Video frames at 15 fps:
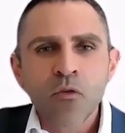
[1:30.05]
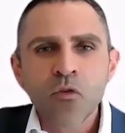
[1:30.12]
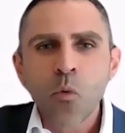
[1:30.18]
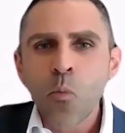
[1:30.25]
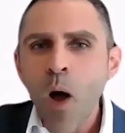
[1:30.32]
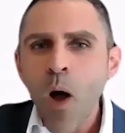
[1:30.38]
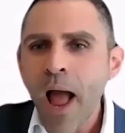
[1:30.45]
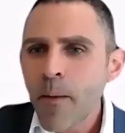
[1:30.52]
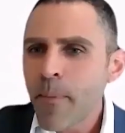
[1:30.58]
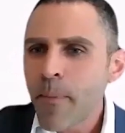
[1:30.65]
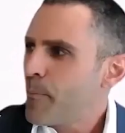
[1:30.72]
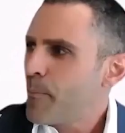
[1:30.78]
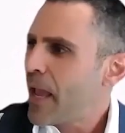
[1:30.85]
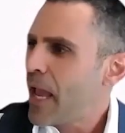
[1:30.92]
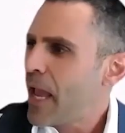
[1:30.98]
So why am I
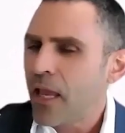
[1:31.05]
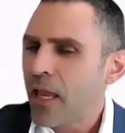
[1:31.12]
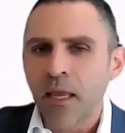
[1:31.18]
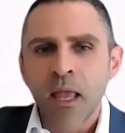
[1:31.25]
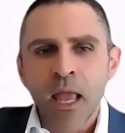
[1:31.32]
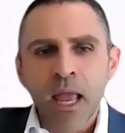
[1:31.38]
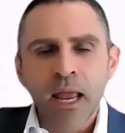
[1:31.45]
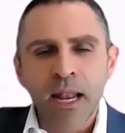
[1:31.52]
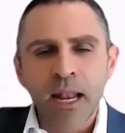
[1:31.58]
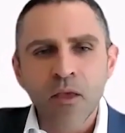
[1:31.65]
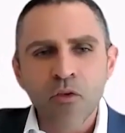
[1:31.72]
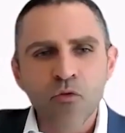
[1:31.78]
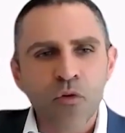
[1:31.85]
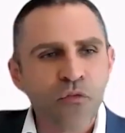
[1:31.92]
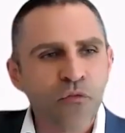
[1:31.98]
paying an
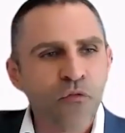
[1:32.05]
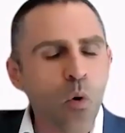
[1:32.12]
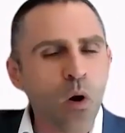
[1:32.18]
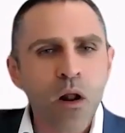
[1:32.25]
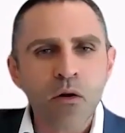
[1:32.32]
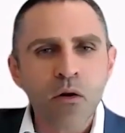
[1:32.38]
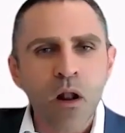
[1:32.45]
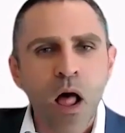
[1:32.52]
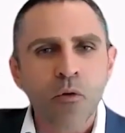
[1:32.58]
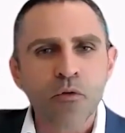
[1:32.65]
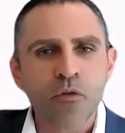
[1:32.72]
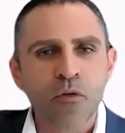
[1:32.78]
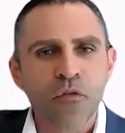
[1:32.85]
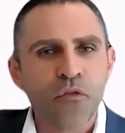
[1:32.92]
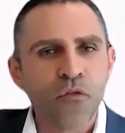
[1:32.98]
extra
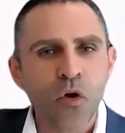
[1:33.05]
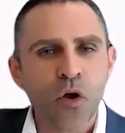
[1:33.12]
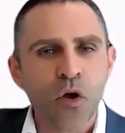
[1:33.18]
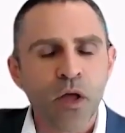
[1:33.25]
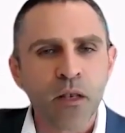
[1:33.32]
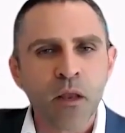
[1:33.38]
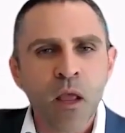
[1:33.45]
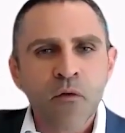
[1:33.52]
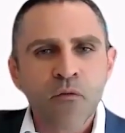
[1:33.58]
$400 a foot